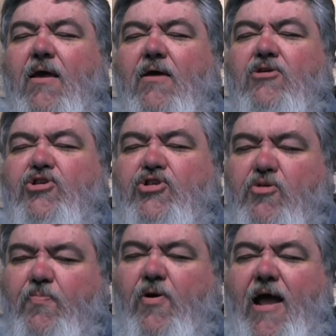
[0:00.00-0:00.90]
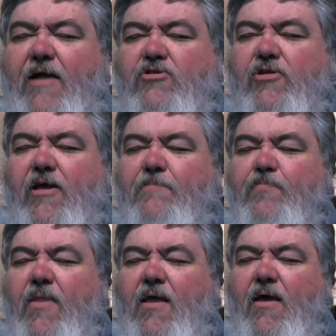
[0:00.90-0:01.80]
supernaturally.
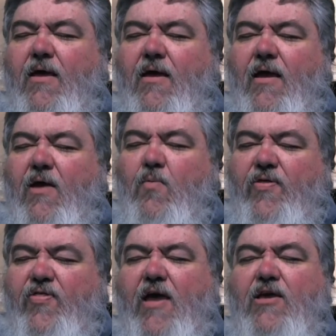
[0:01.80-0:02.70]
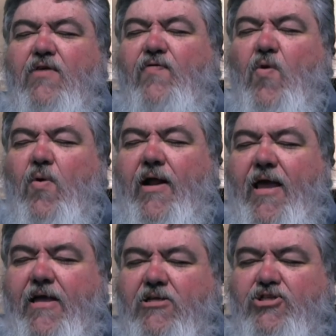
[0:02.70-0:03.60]
And we thank you for it
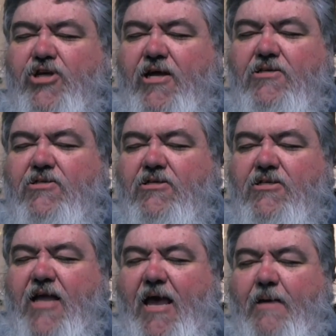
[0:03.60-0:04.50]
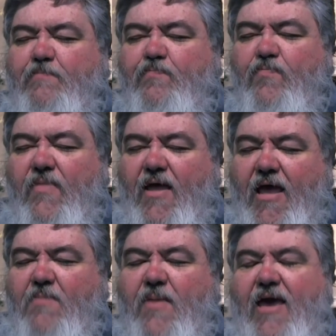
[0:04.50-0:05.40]
in Jesus' name.
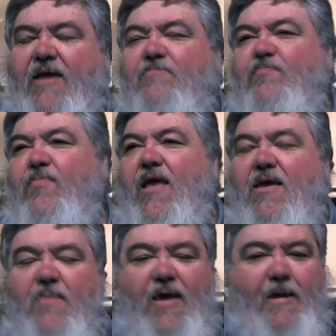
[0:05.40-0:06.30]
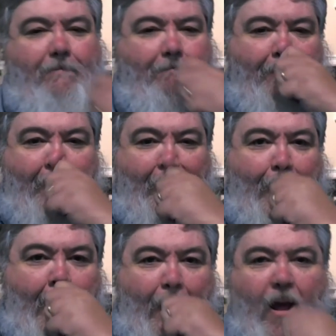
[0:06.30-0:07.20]
Amen. Amen.
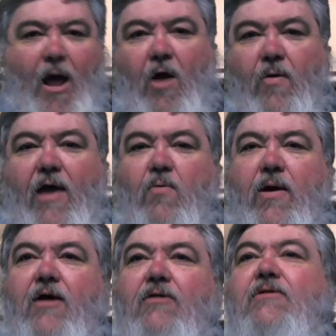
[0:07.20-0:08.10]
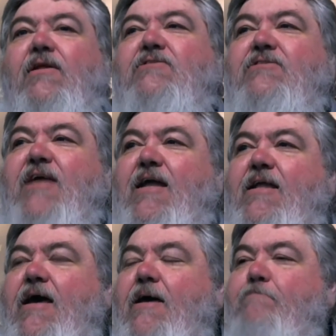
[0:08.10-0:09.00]
All right, well, let's stand
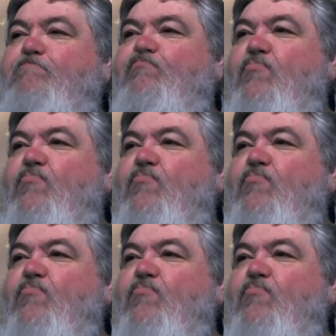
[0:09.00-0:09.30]
up,